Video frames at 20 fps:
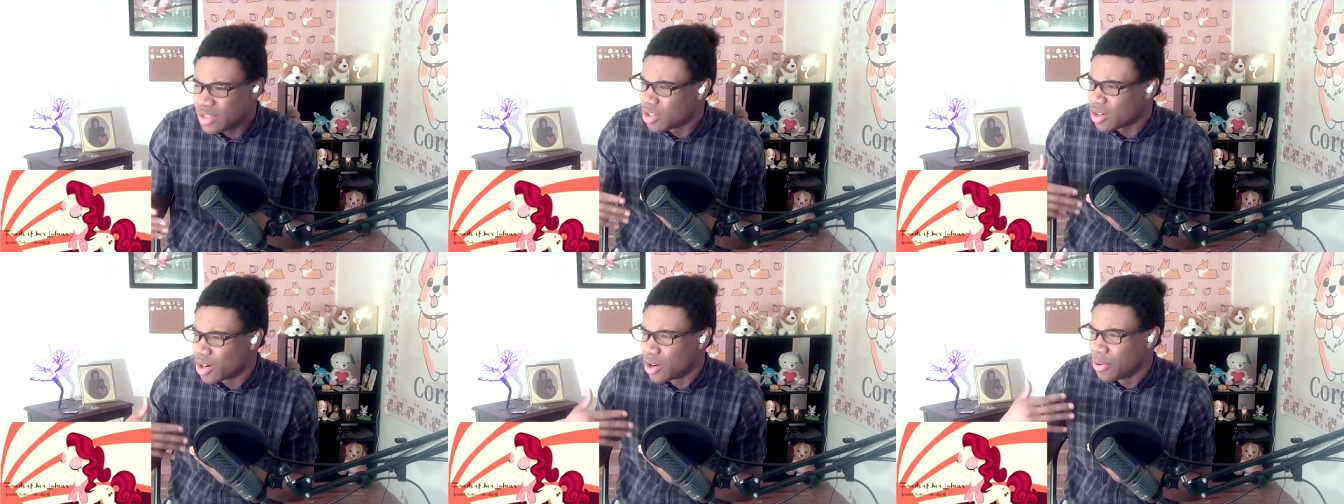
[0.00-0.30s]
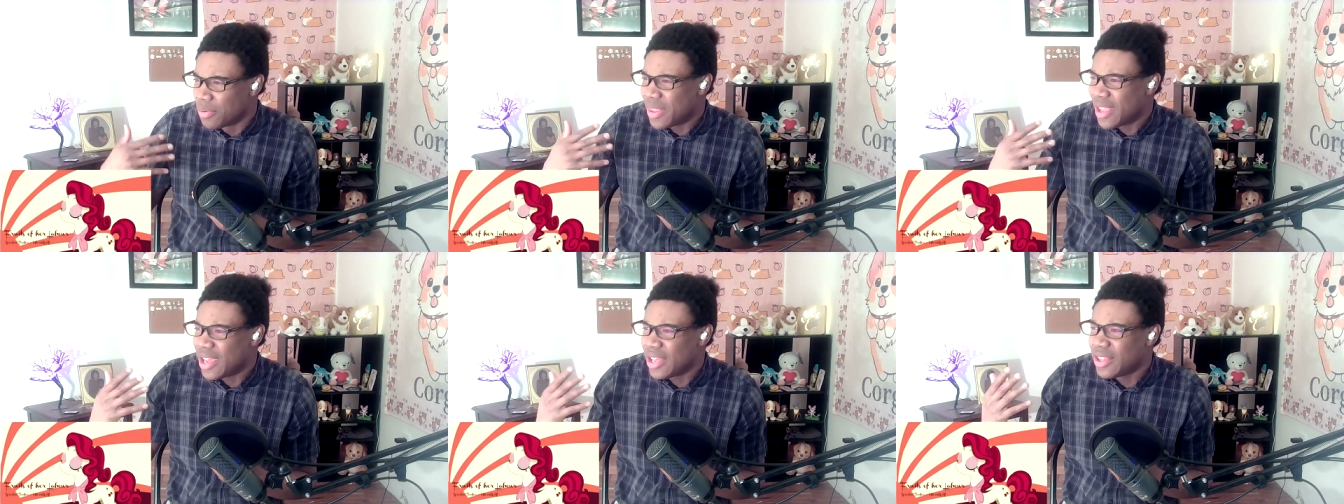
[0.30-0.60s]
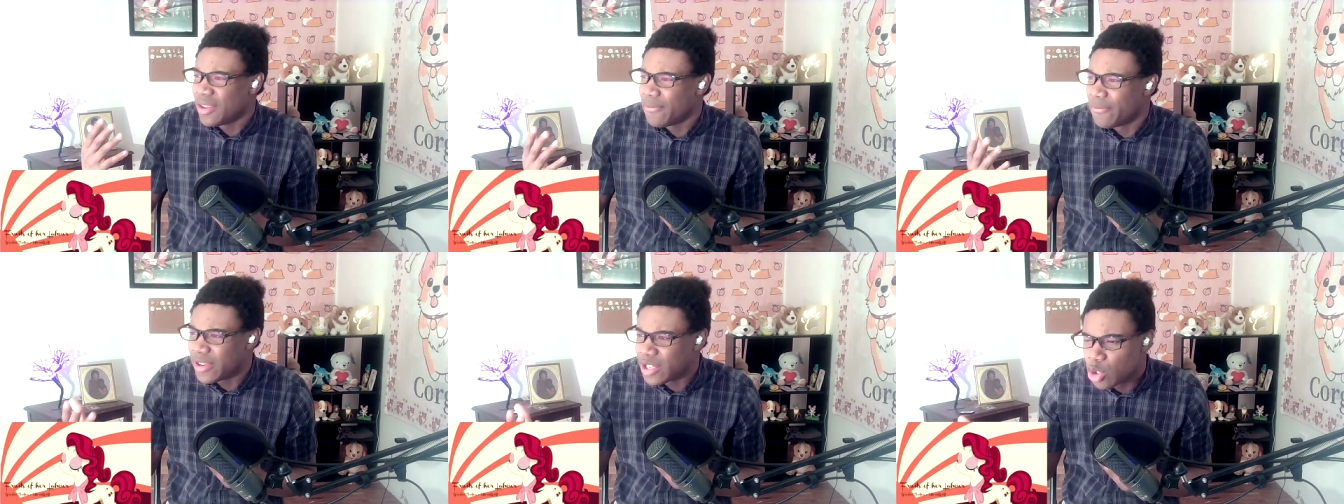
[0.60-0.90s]
your own
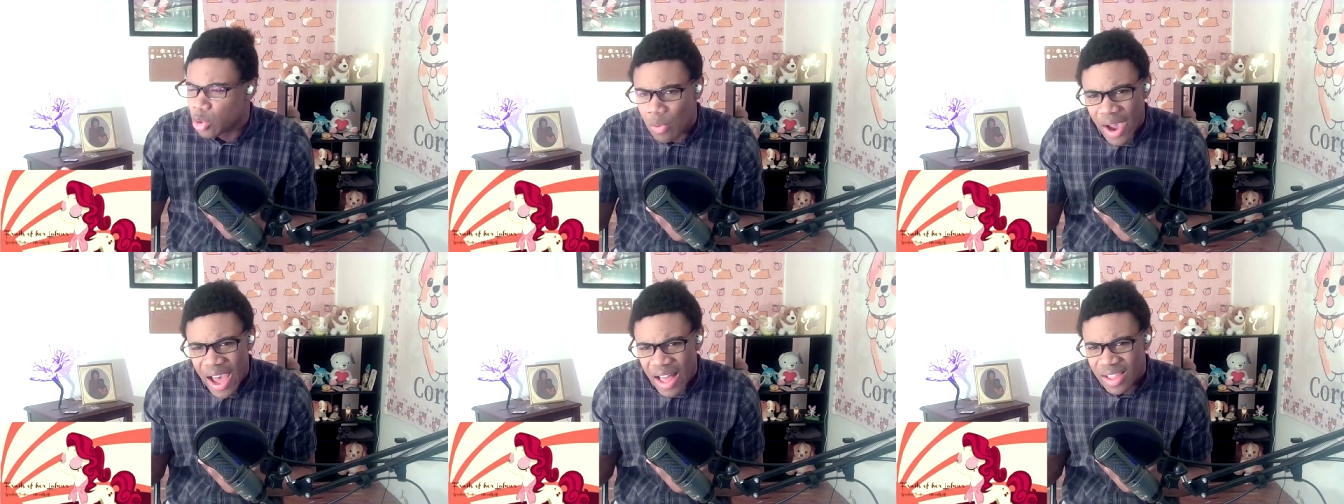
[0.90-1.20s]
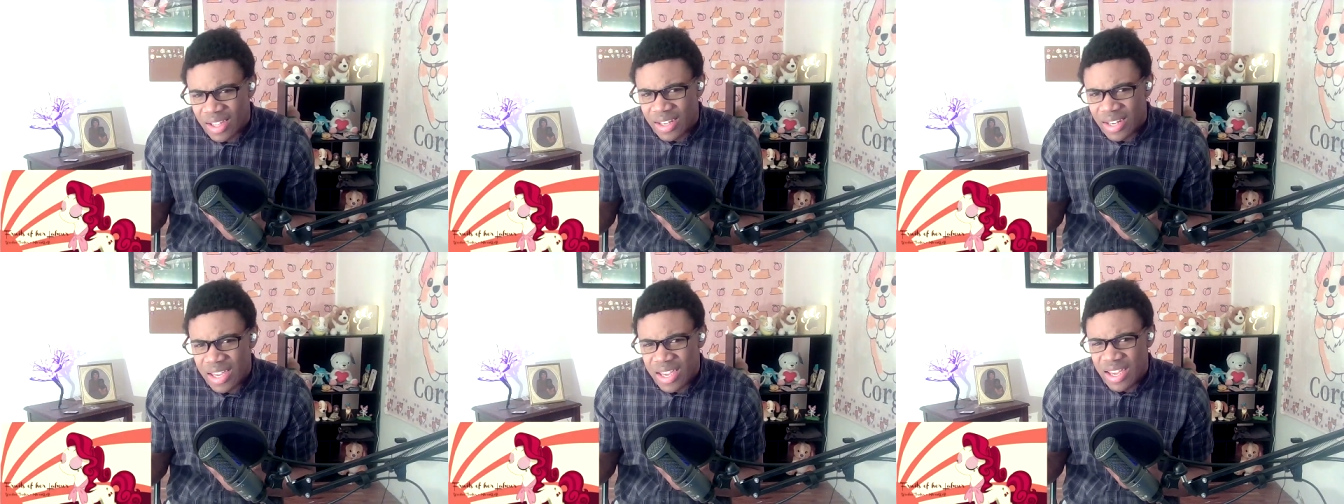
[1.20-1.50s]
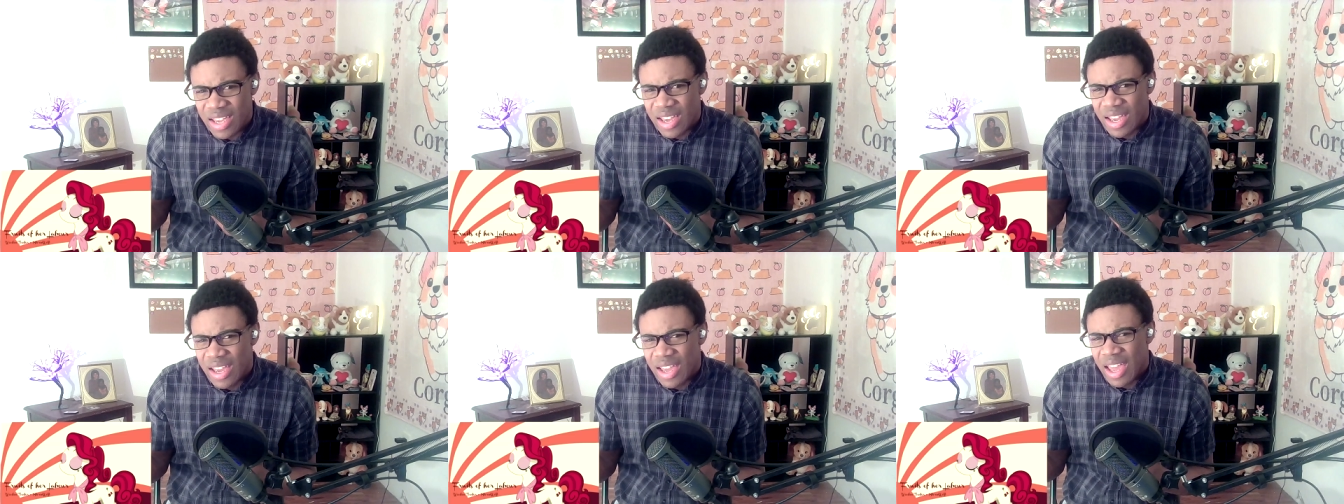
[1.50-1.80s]

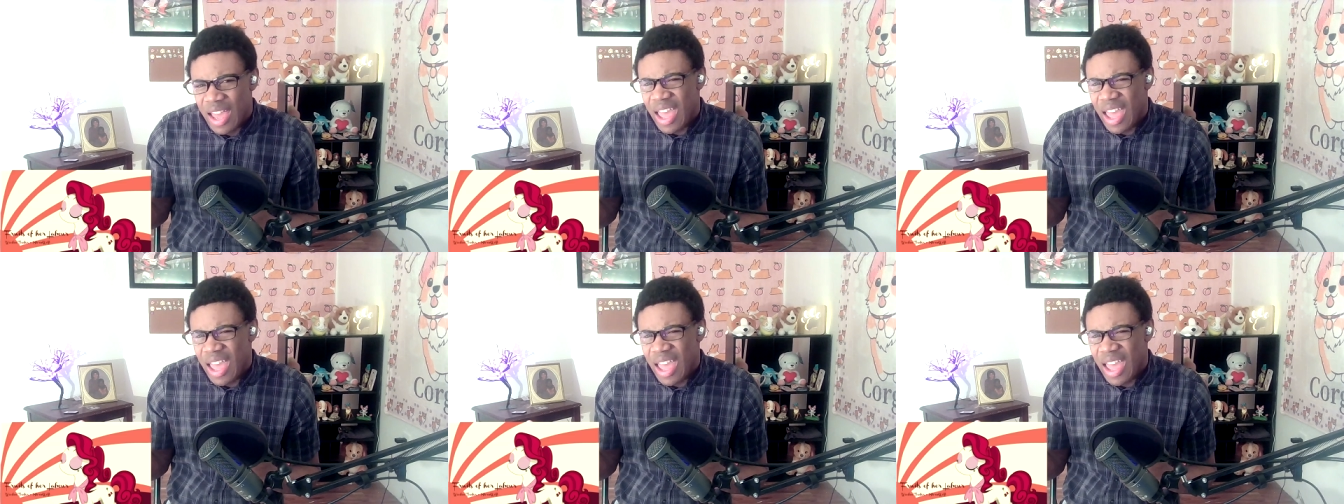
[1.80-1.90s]
individuality,